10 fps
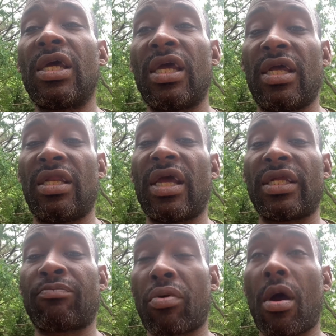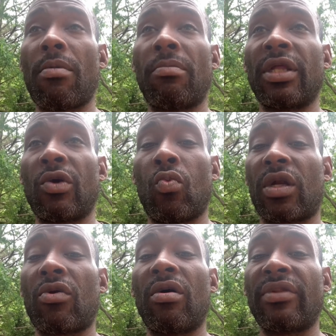And that's probably what
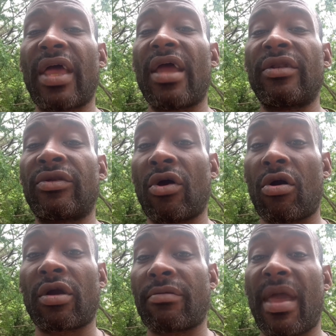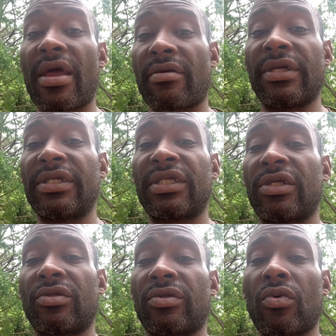all that dark matter is
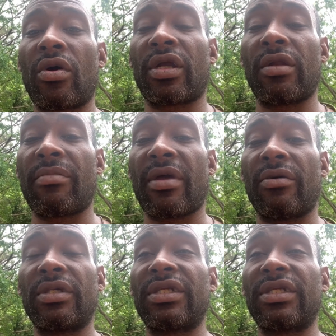that you're talking about,